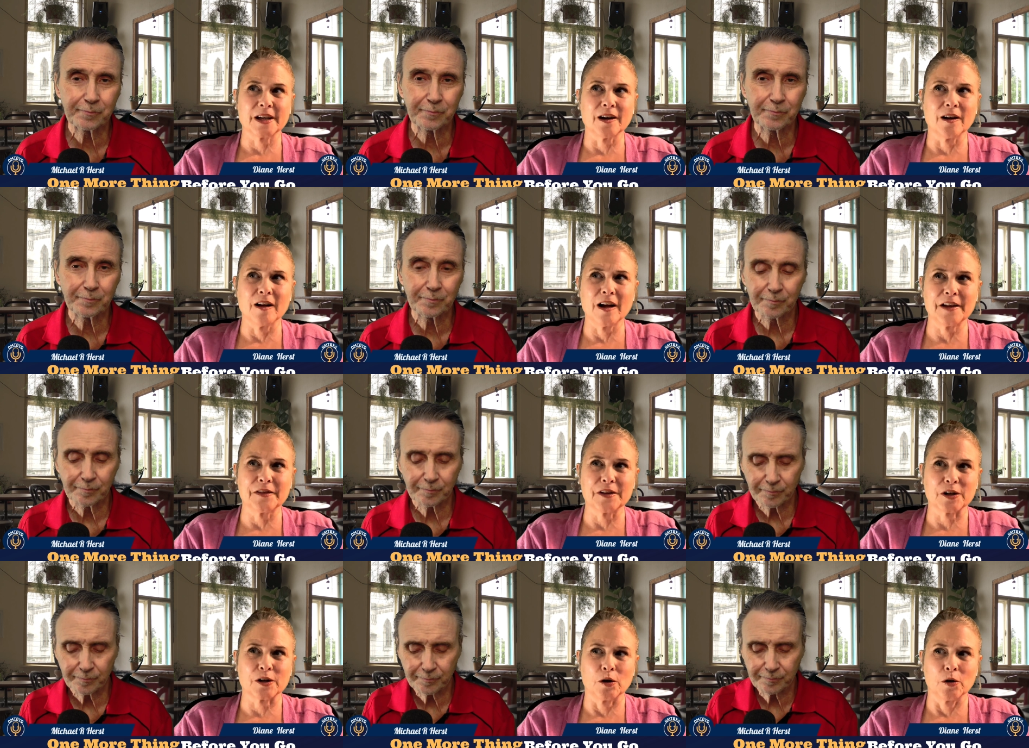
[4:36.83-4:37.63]
Speaker 1: they all had
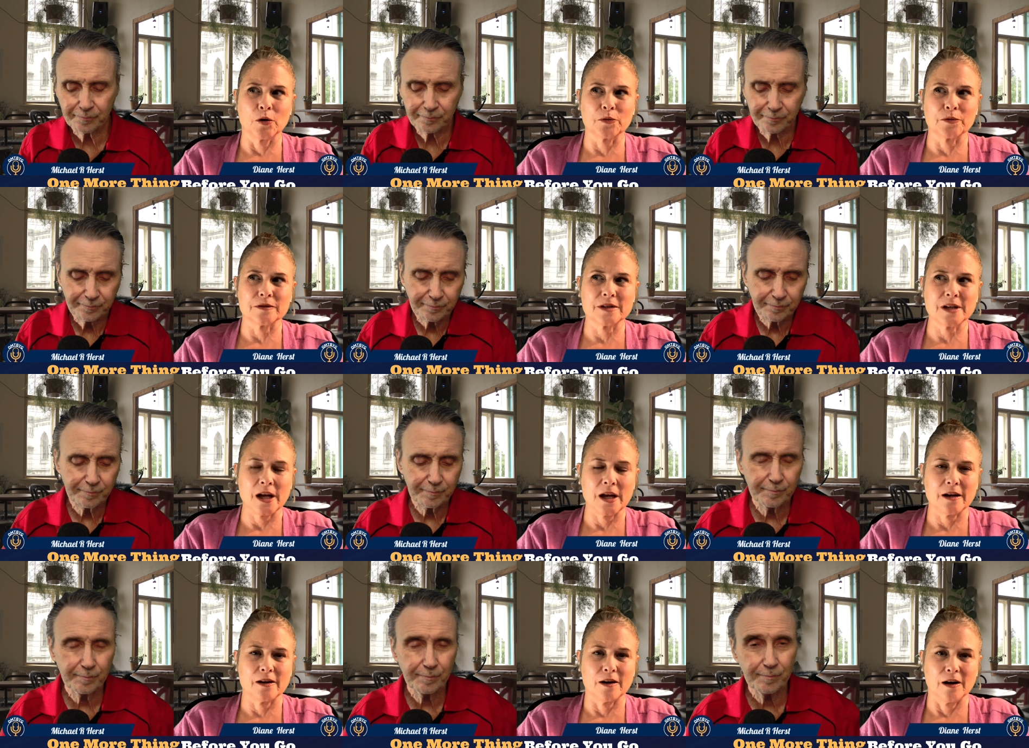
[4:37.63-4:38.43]
their own
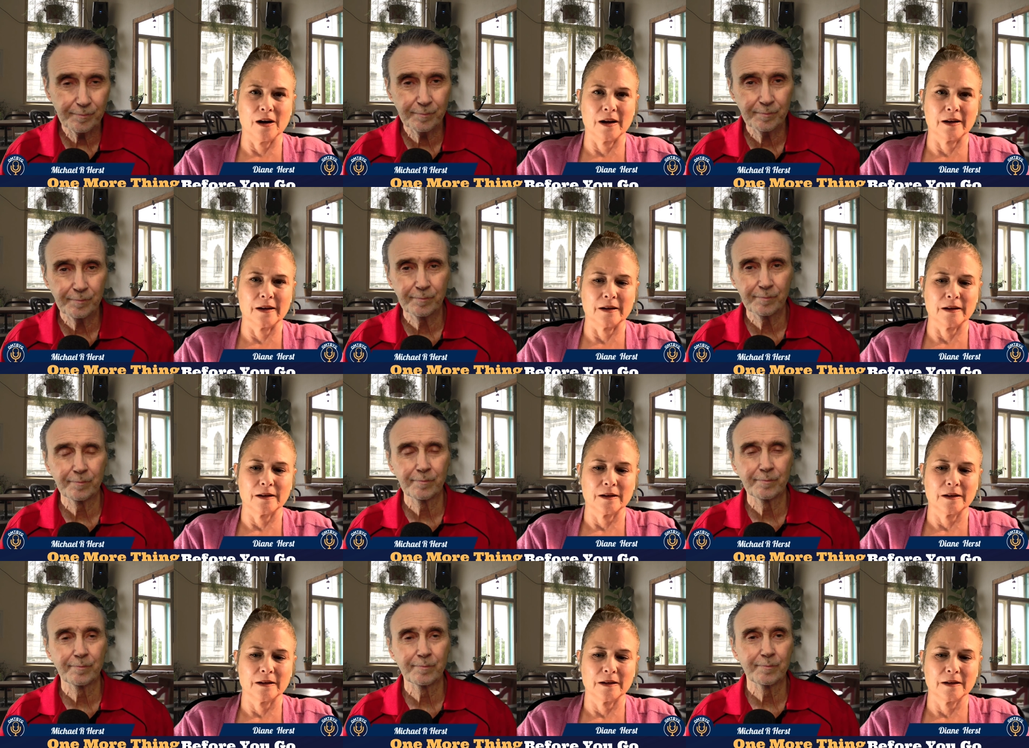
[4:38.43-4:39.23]
take on
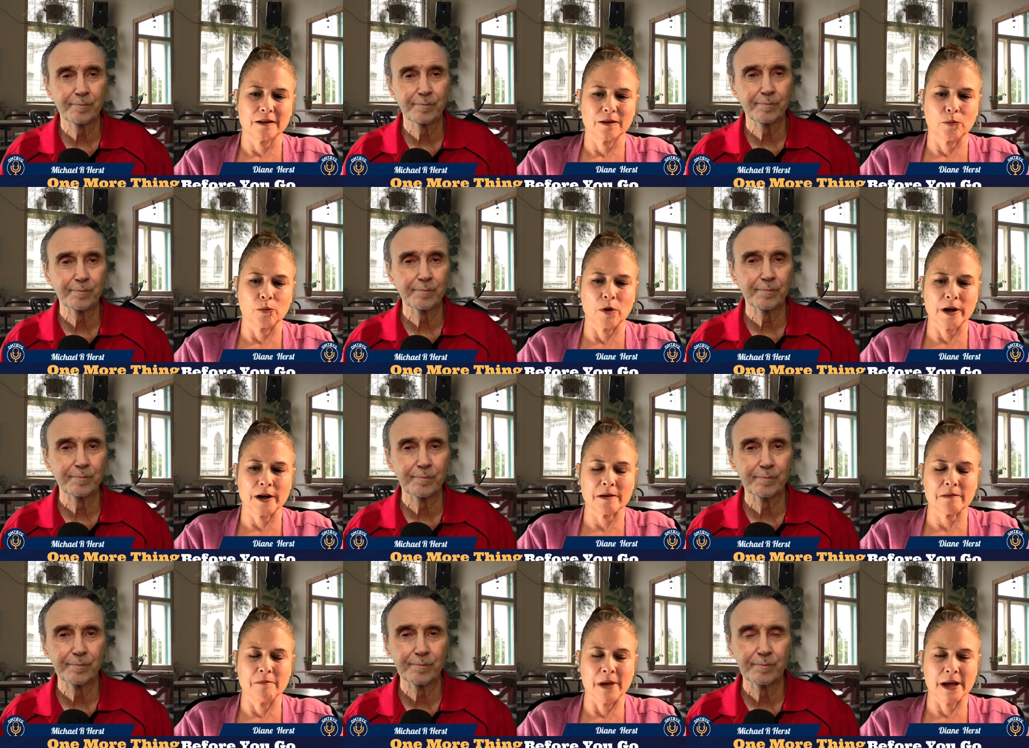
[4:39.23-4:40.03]
what
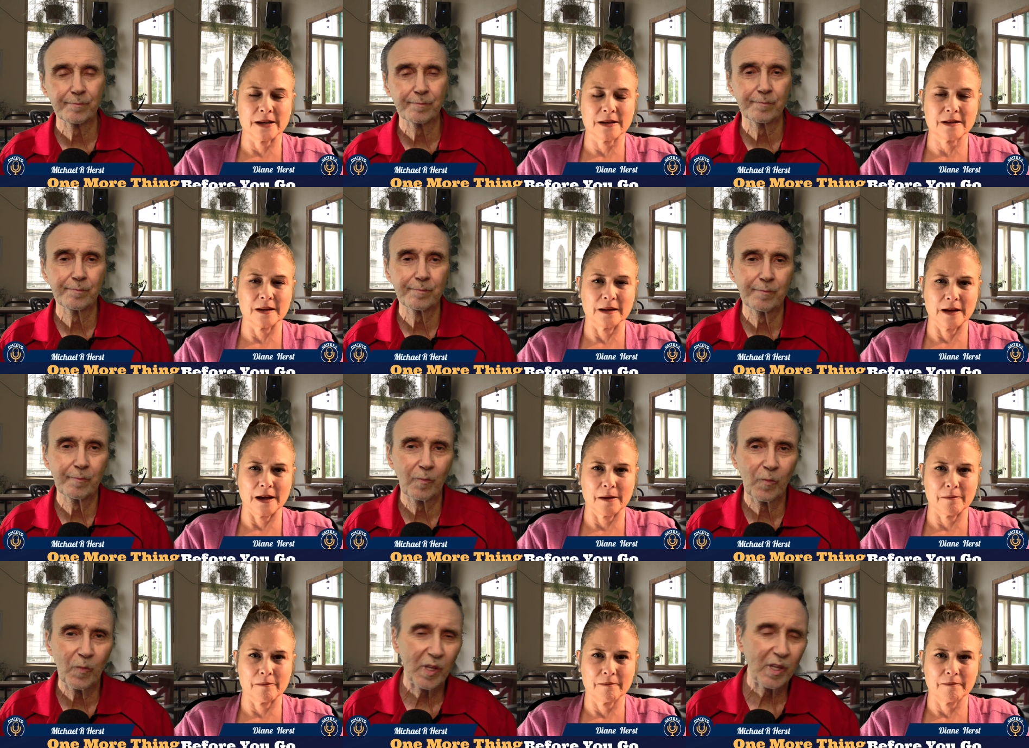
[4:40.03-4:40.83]
it meant to
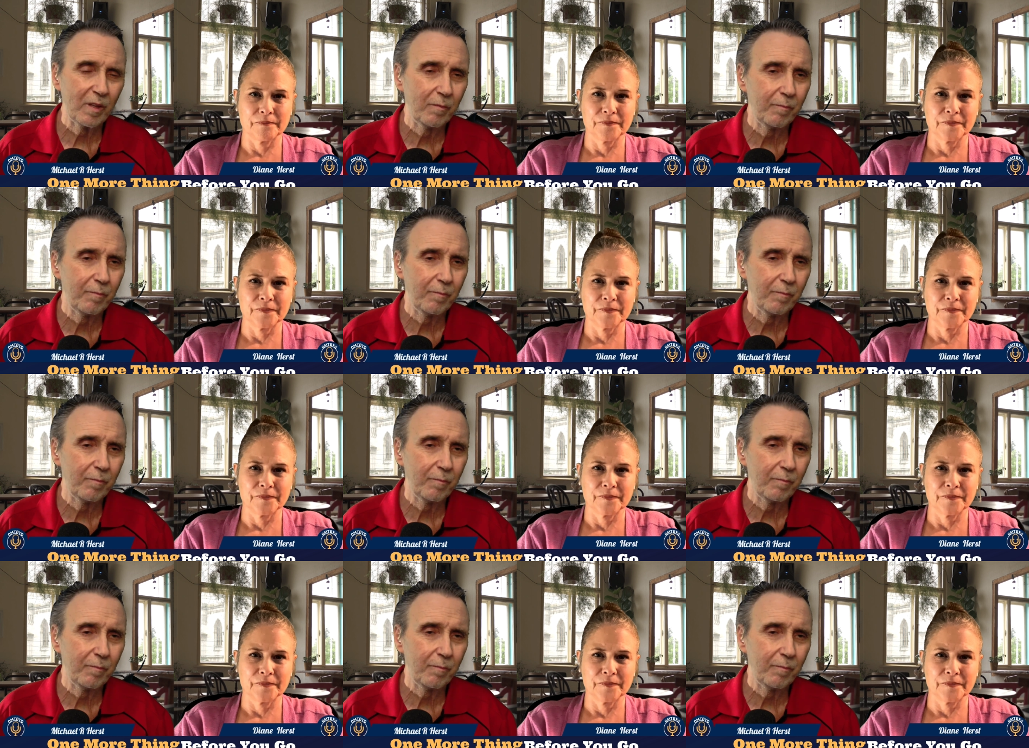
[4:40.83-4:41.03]
them.